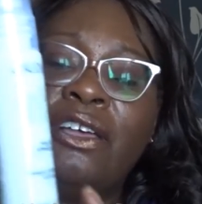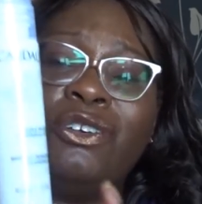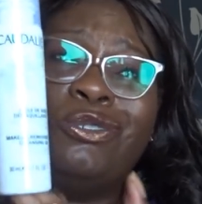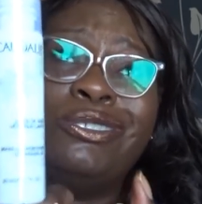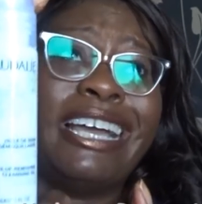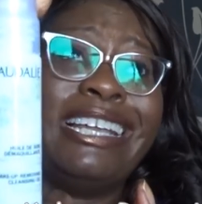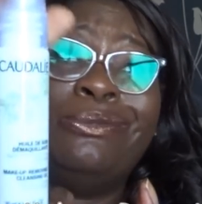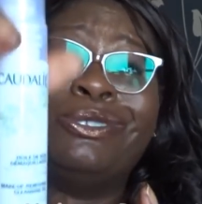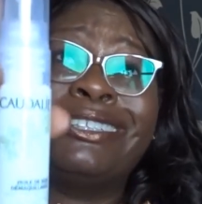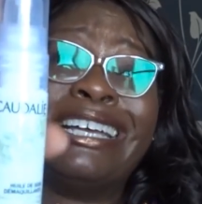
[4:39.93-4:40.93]
Cordelli
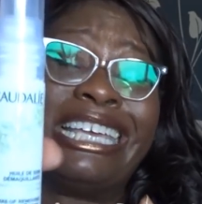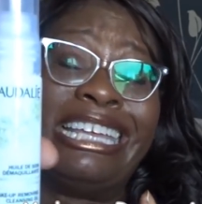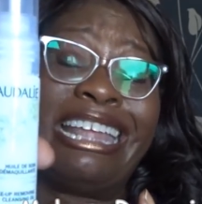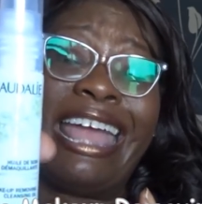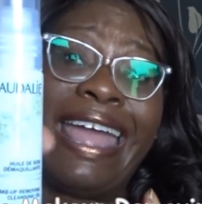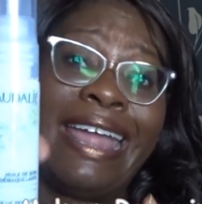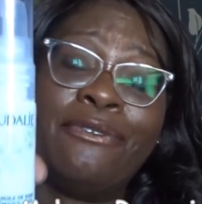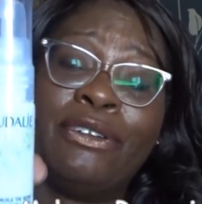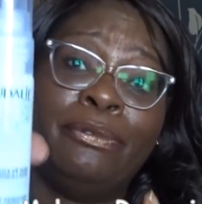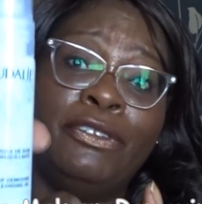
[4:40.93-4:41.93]
was like in
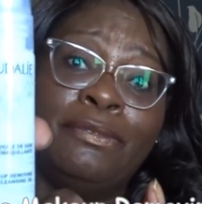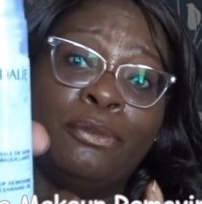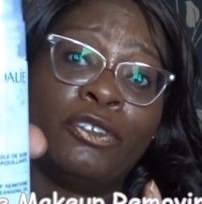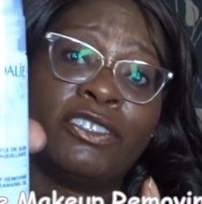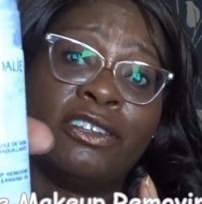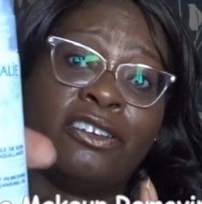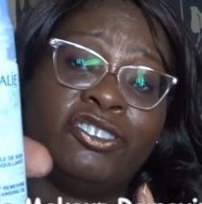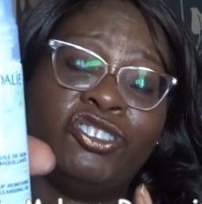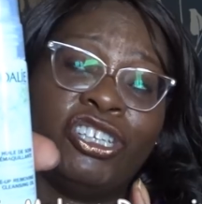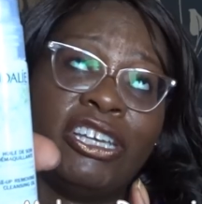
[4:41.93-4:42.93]
every beauty box
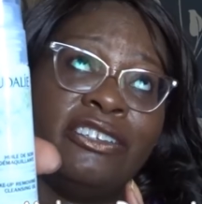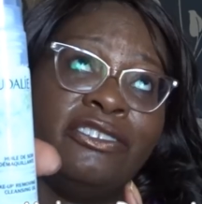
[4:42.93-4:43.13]
last year,